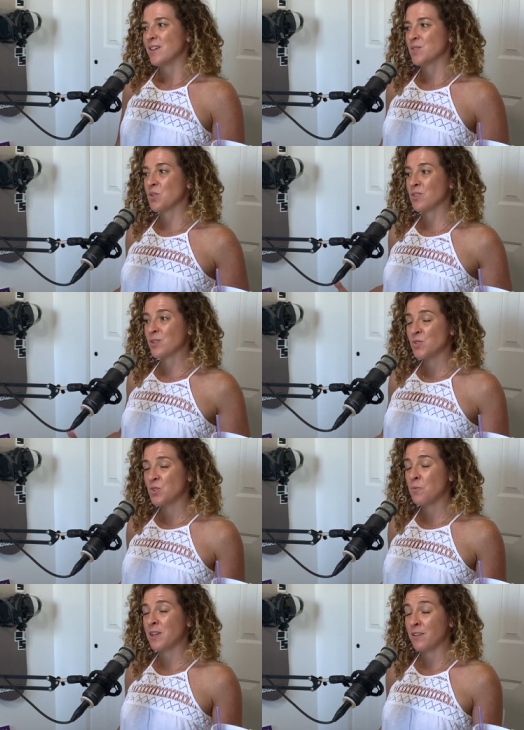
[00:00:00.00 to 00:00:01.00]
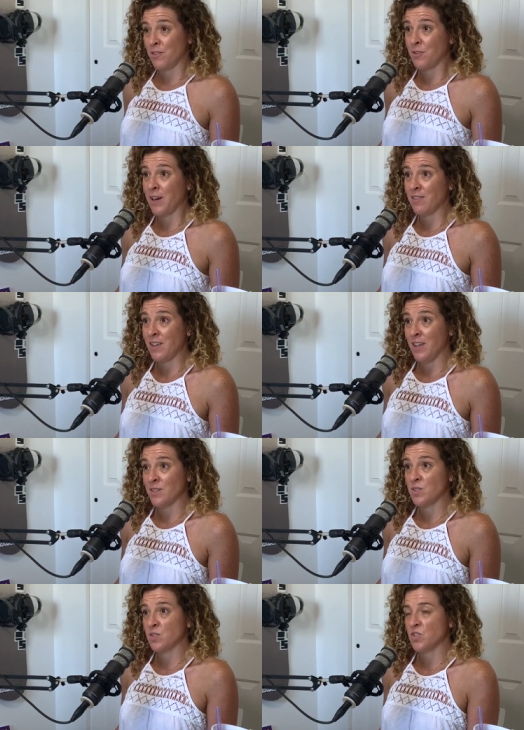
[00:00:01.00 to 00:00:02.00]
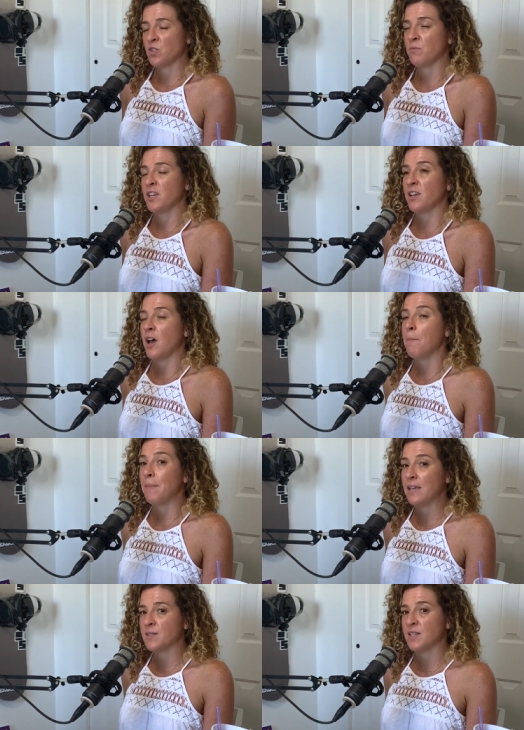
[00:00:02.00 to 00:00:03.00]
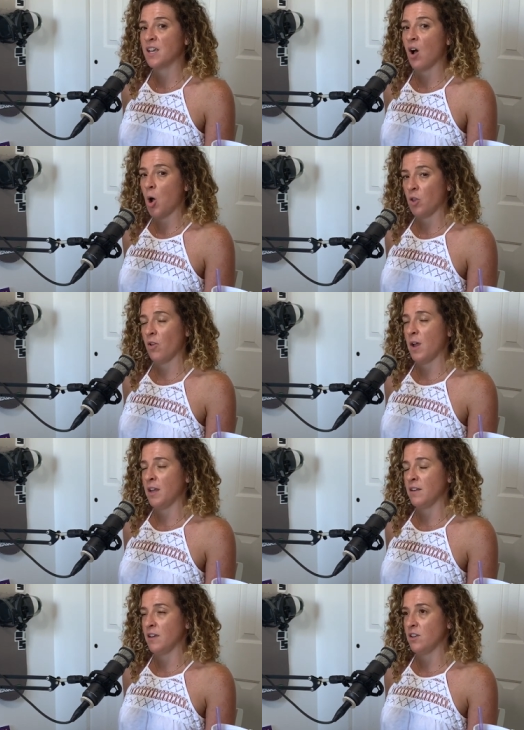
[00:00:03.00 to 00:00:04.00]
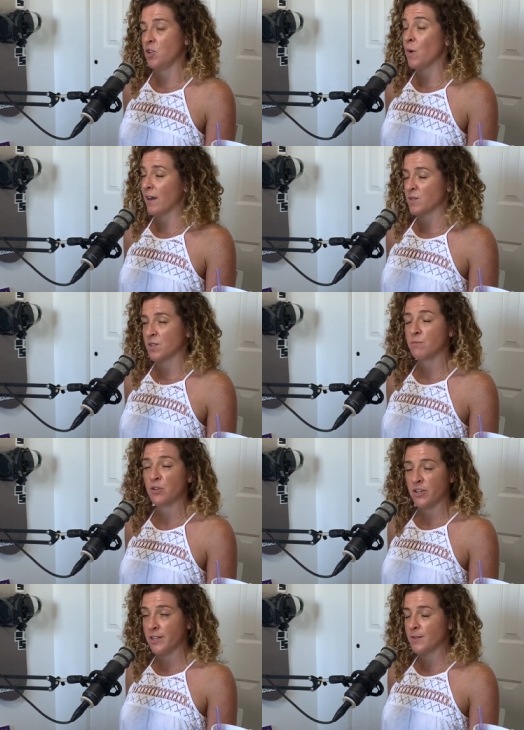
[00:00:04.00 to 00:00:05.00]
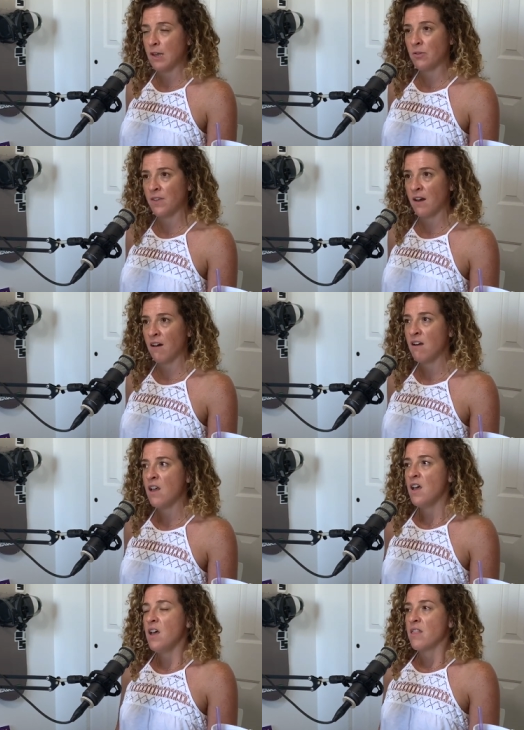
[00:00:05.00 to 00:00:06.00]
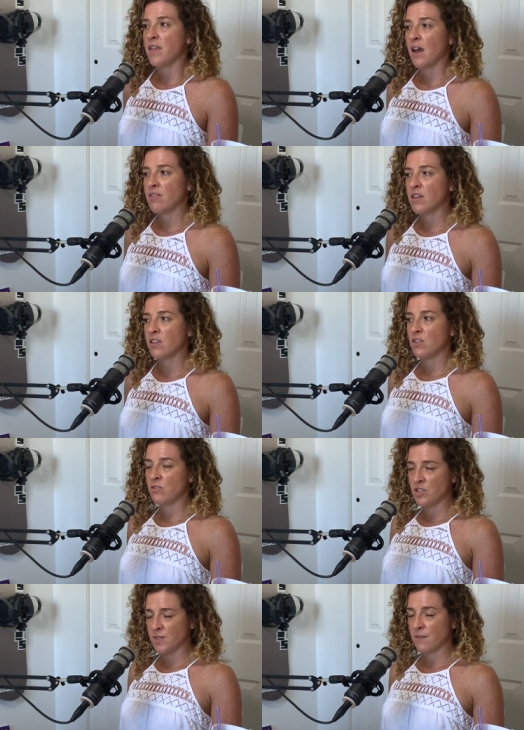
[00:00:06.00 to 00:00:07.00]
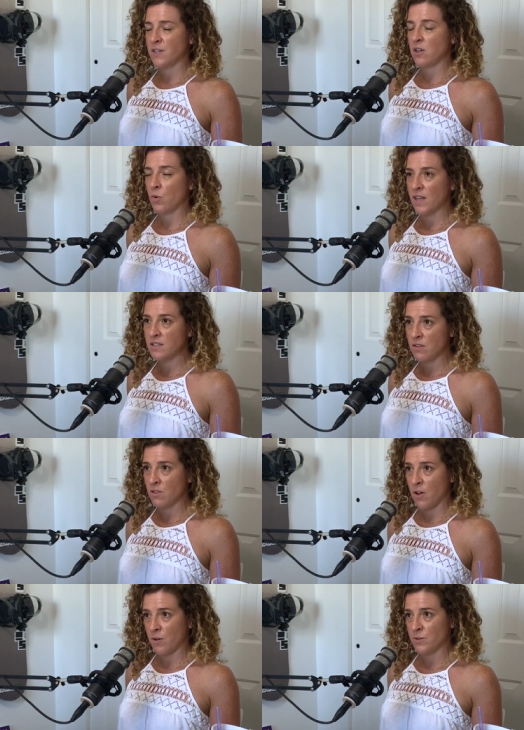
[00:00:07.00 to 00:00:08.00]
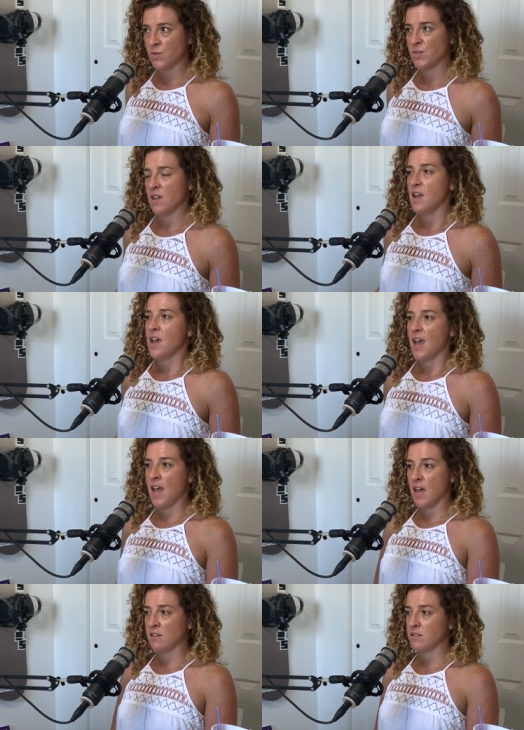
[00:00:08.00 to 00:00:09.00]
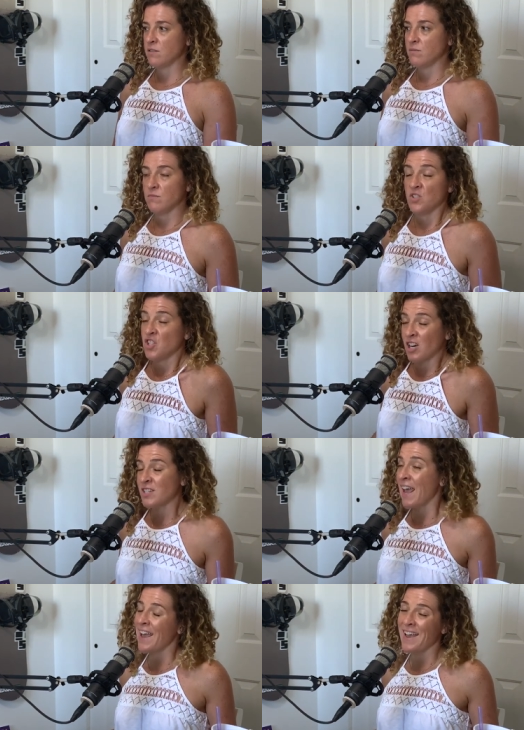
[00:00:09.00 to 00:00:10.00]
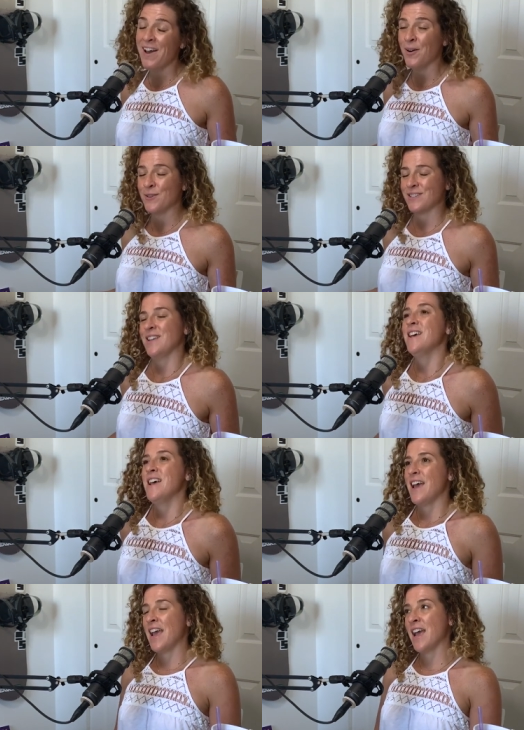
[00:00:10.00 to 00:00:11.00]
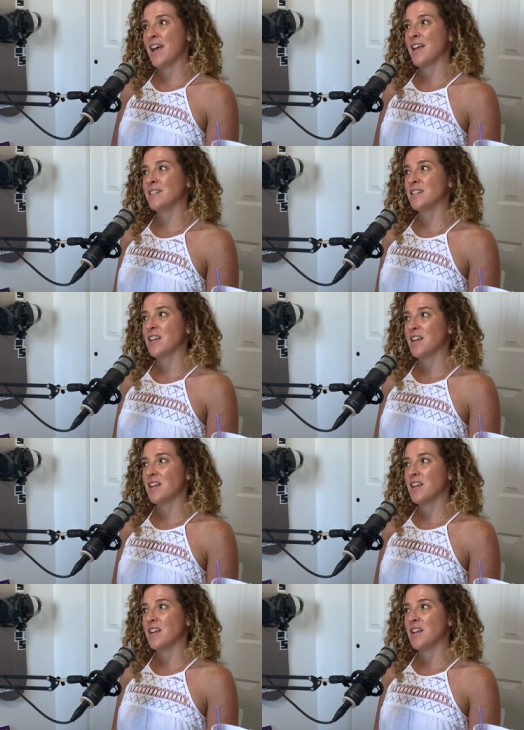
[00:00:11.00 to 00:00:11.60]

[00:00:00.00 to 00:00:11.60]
so there's so many the great thing is there's so many amazing online ux communities out there that i think you just have to go into those and start to hang out yep. and